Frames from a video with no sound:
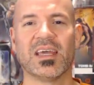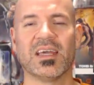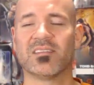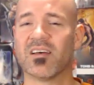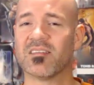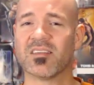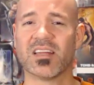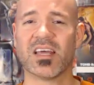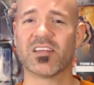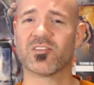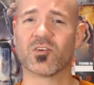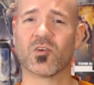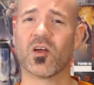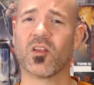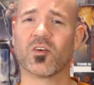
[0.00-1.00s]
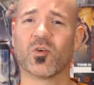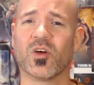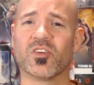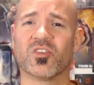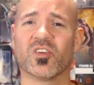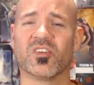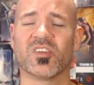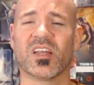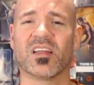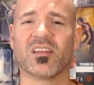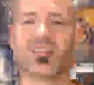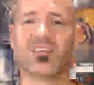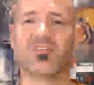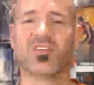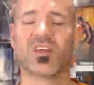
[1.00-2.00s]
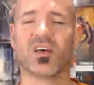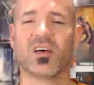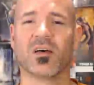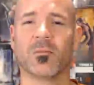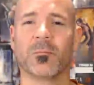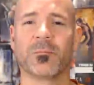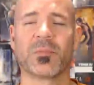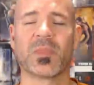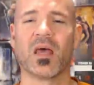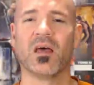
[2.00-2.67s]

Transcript: it doesn't answer all the questions, and it leaves a